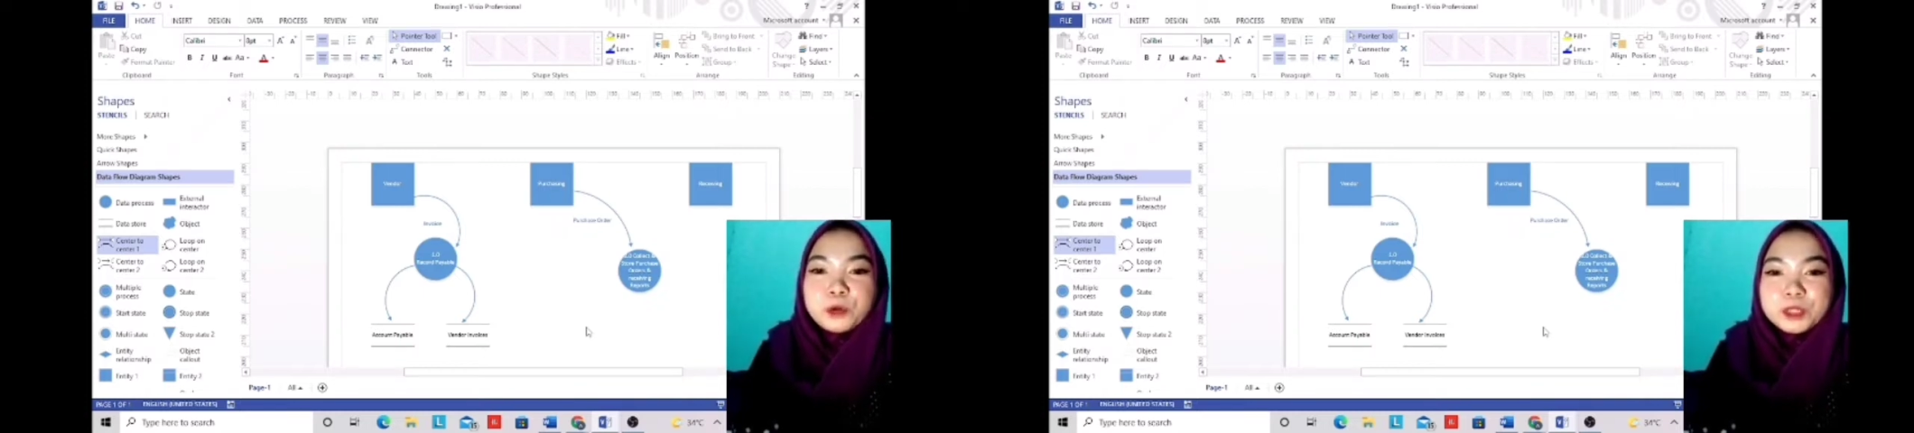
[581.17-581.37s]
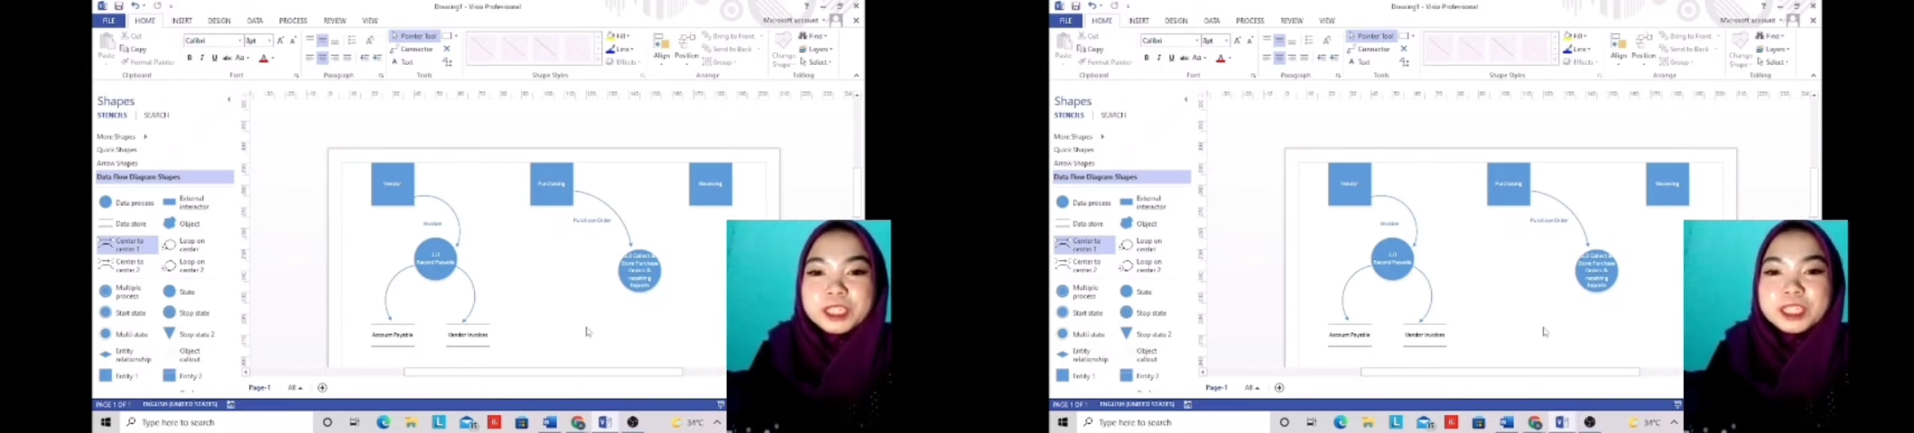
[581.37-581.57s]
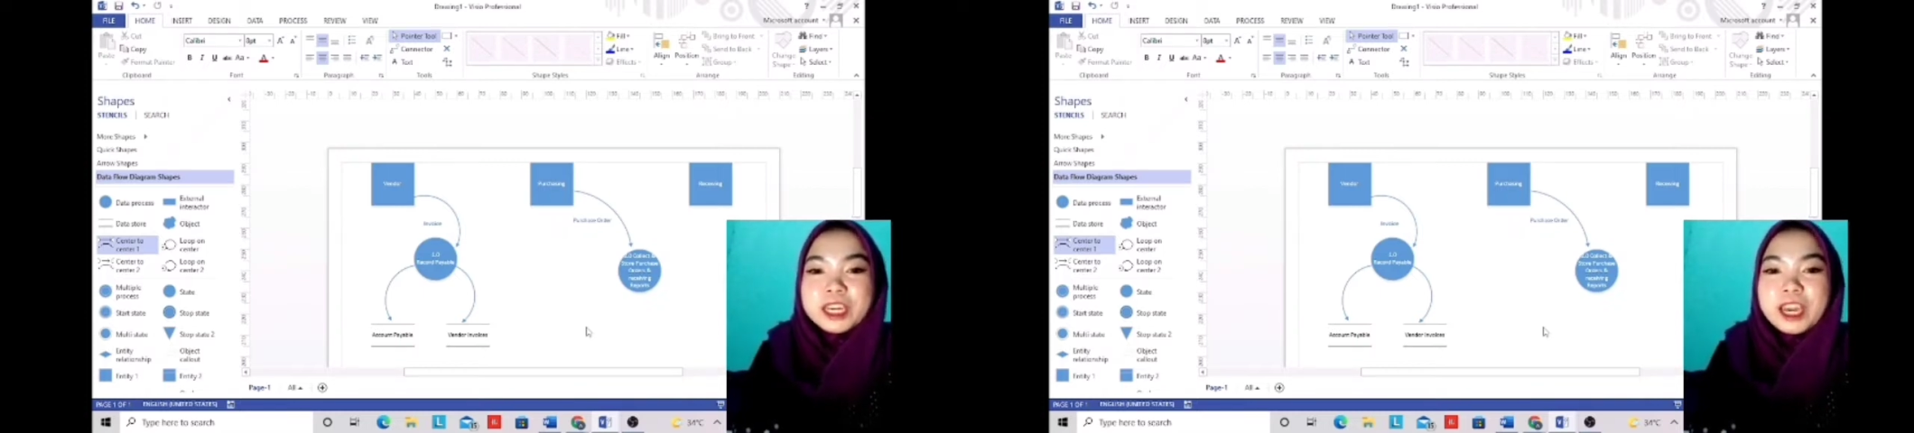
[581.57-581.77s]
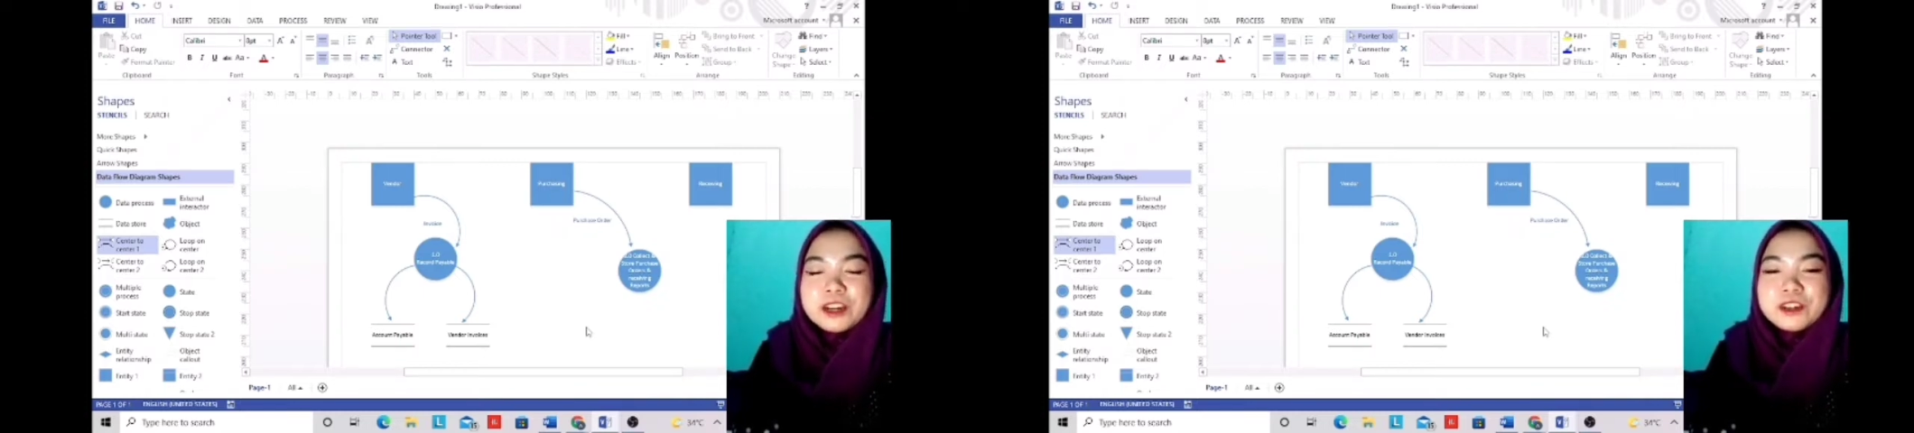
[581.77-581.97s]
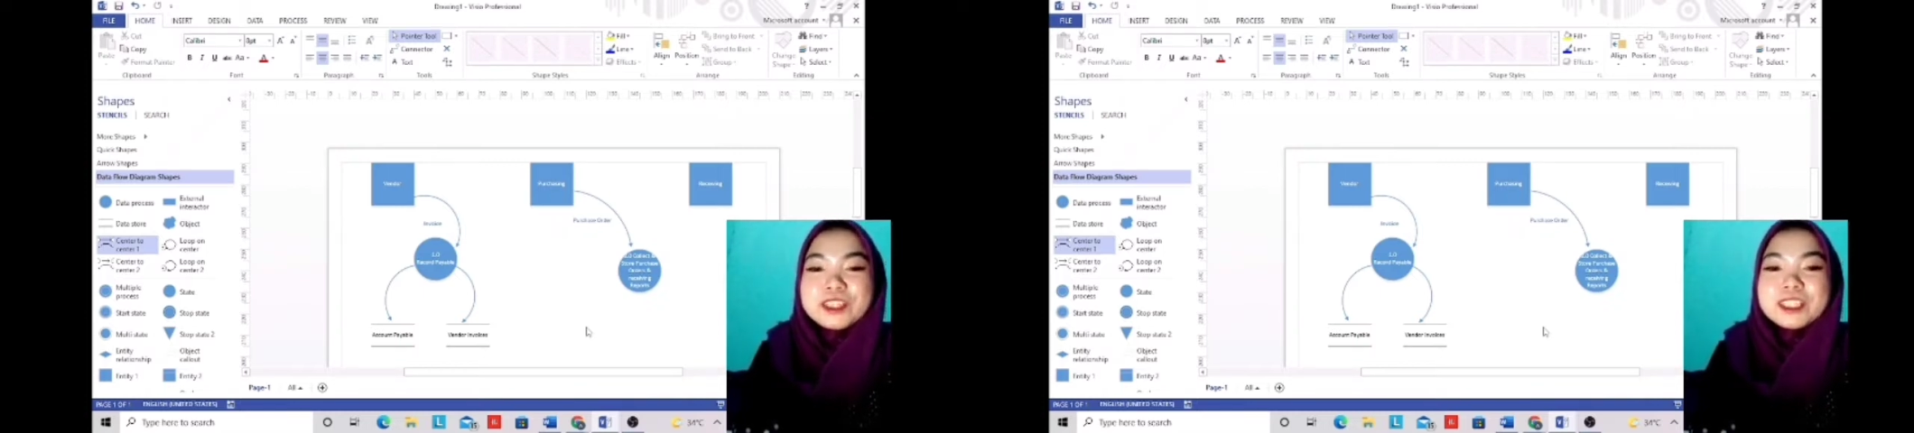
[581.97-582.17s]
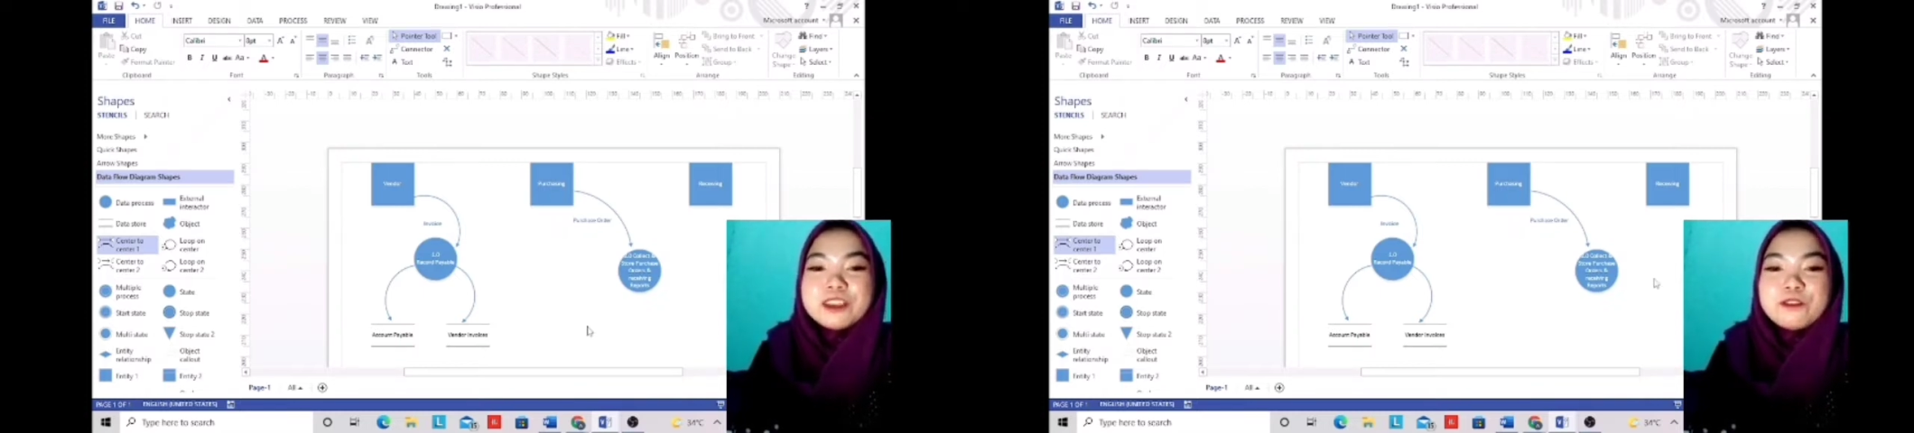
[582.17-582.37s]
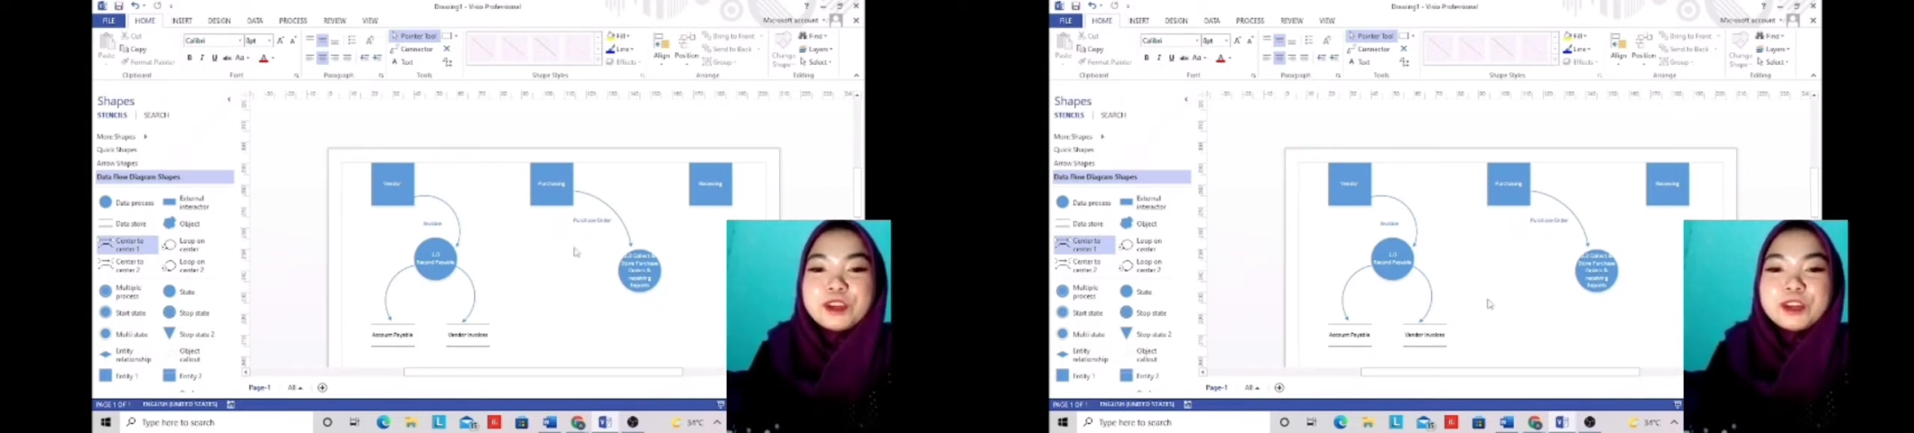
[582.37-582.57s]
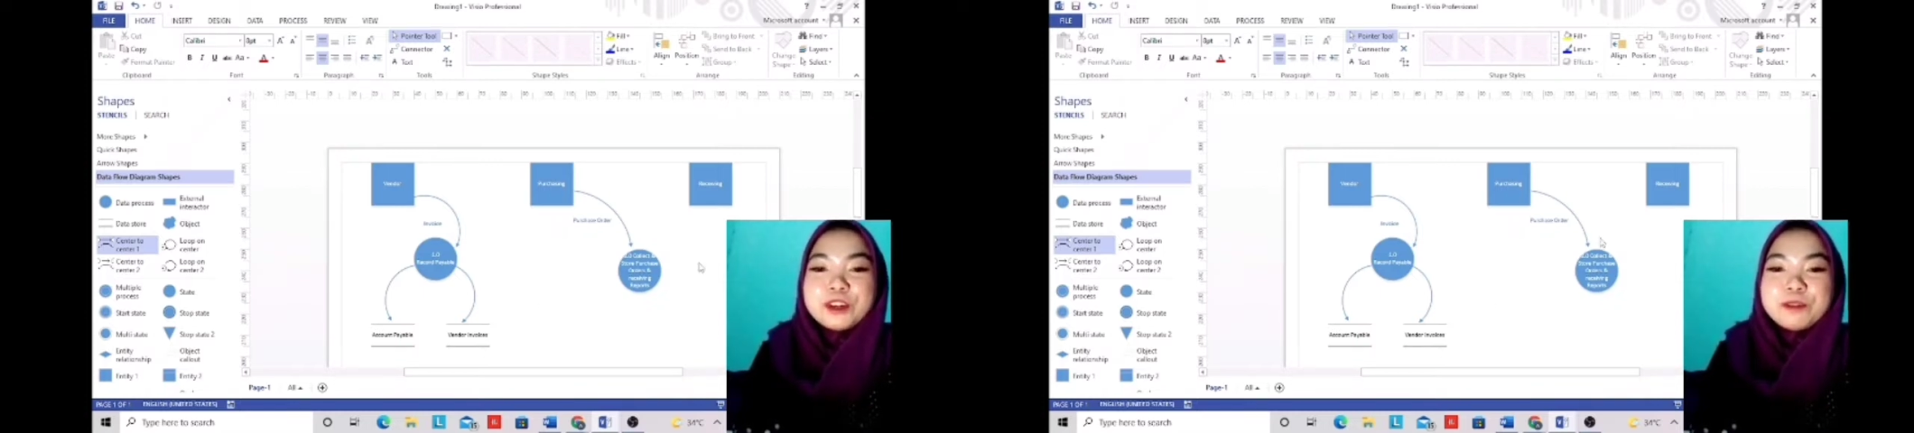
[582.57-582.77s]
order and
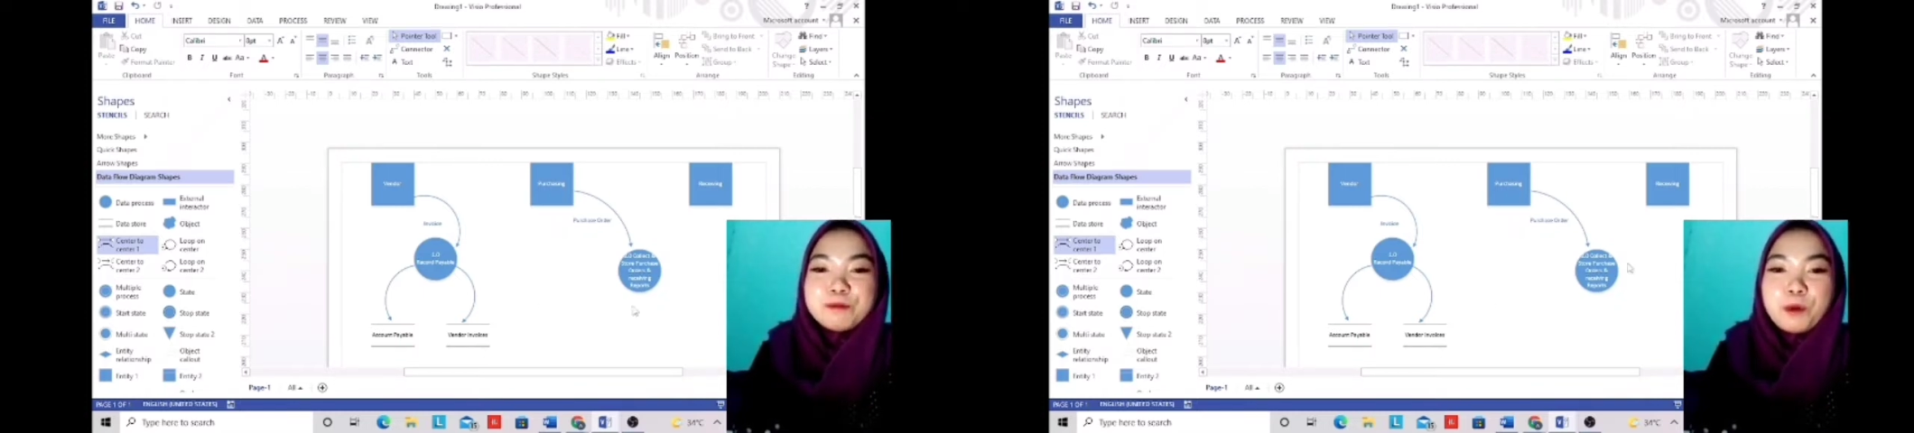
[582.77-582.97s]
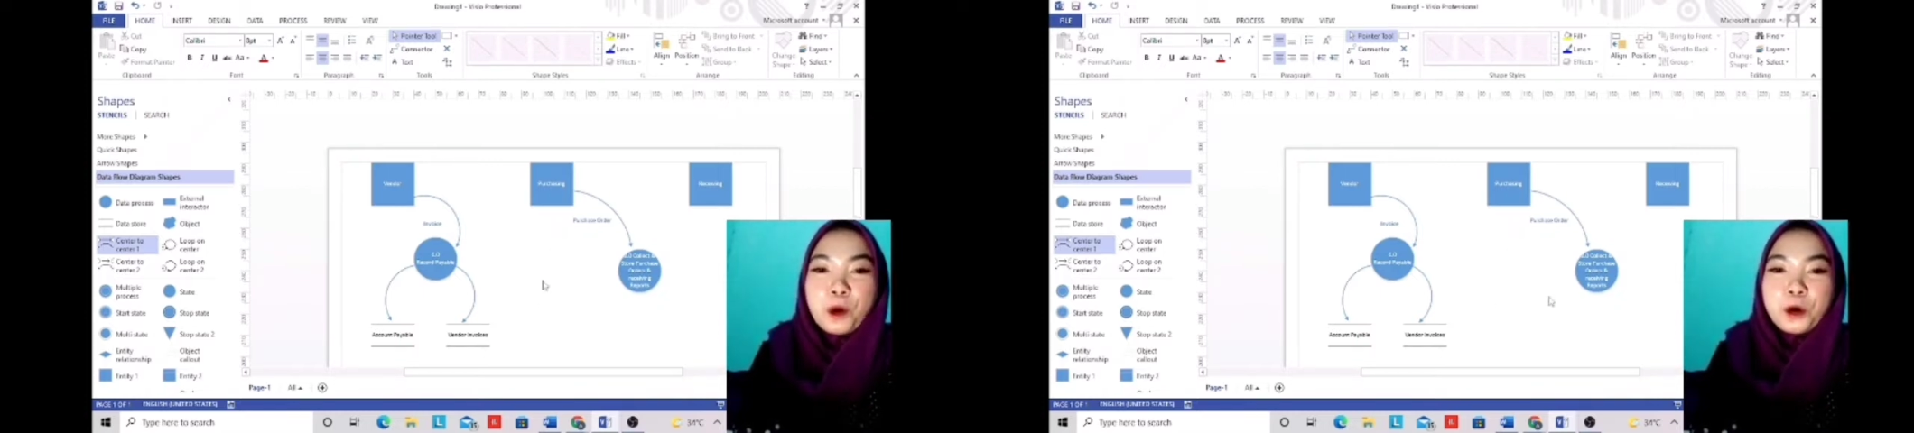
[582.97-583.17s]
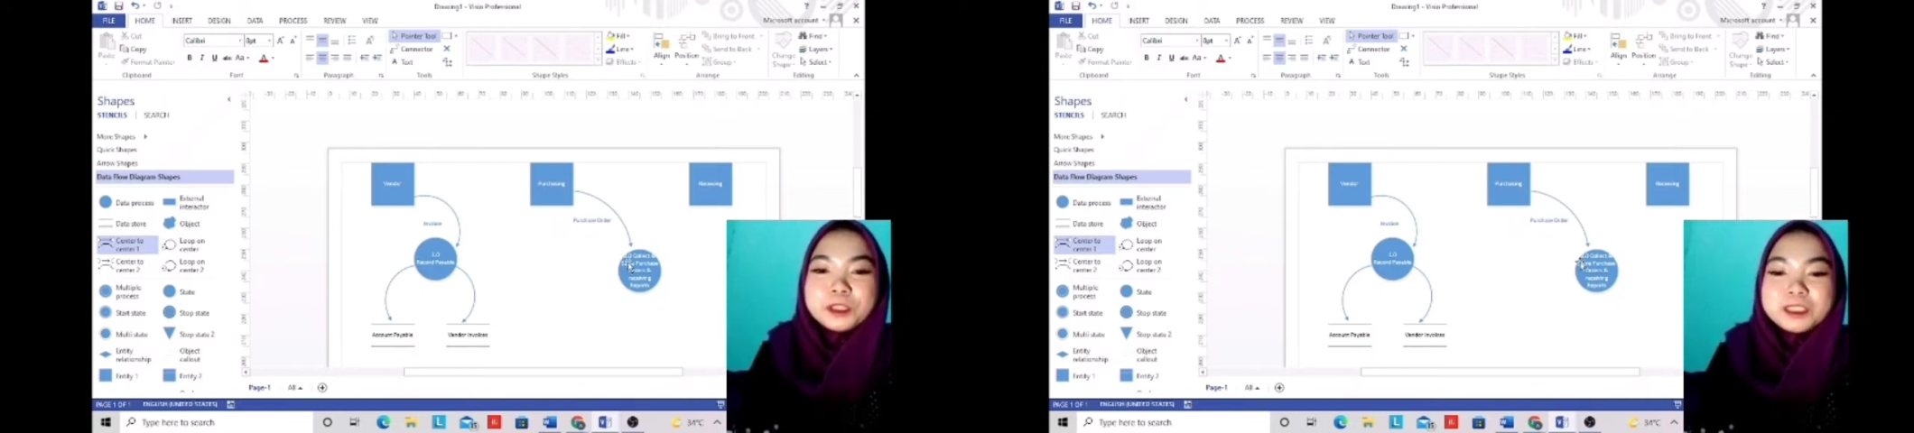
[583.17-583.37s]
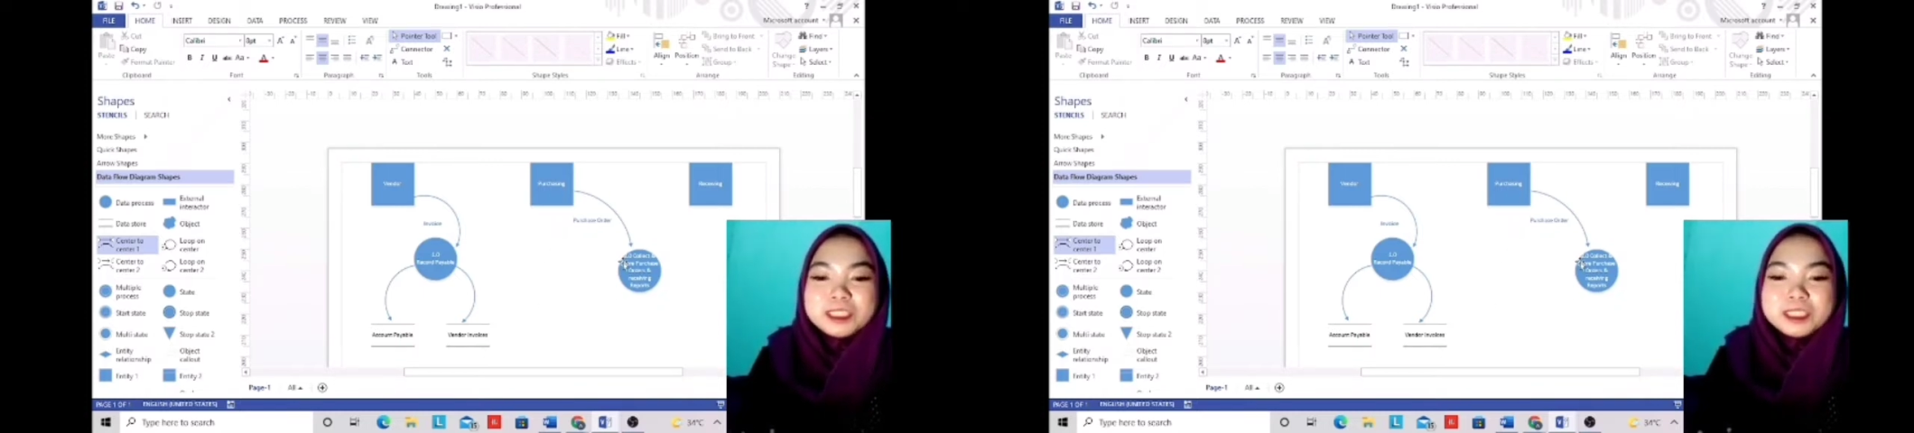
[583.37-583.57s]
receiving report.